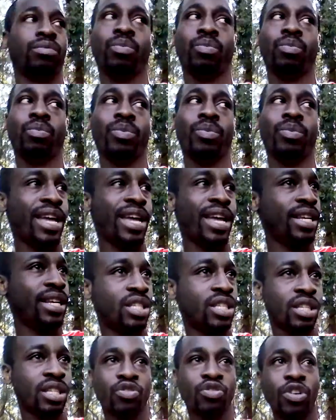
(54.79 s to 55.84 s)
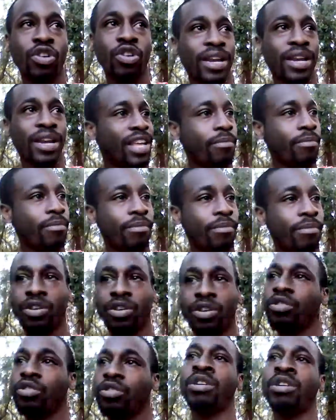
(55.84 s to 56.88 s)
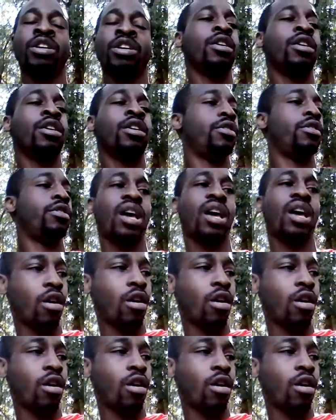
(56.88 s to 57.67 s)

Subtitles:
ways of trying to get me to do it. You can have all